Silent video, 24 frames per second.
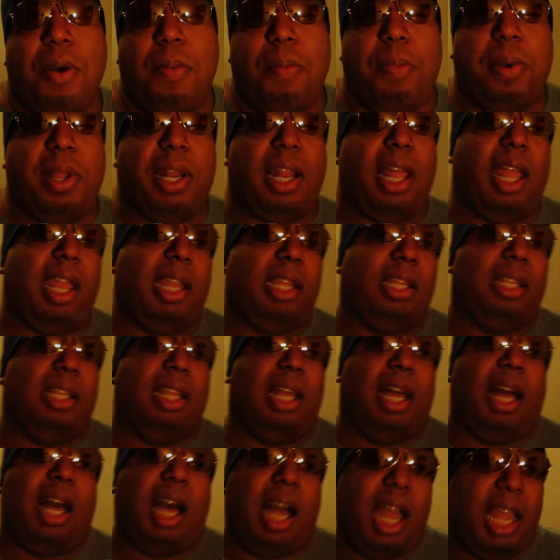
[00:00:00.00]
But, like,
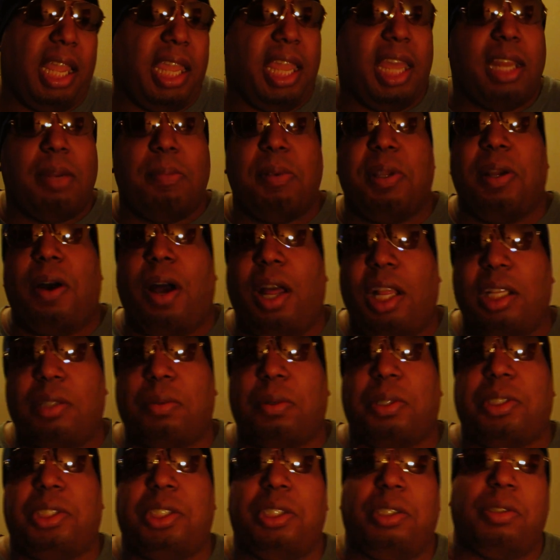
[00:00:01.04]
I got to be honest
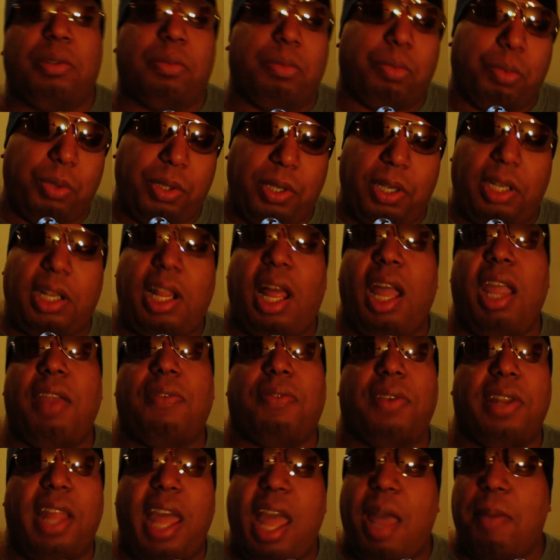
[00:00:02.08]
with you. Real
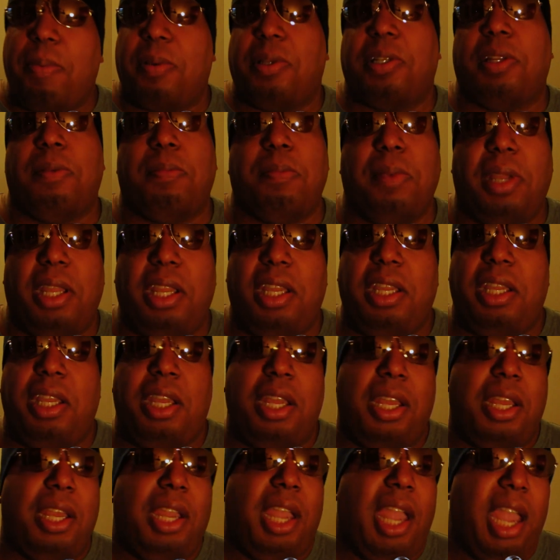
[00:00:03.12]
life, it happened to me,
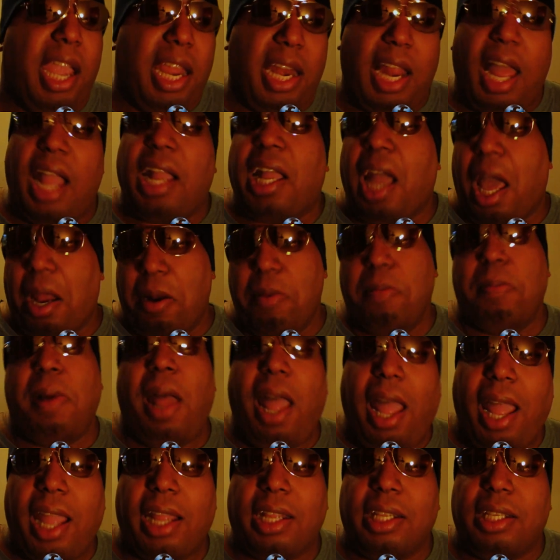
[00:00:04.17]
and I got them
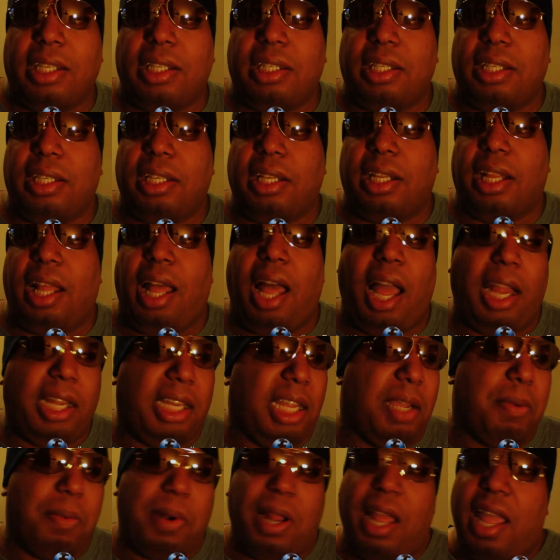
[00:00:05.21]
back. I
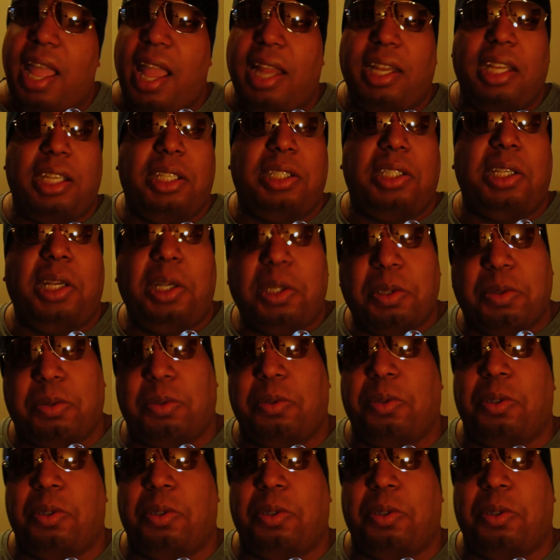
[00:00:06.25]
did what I had to do.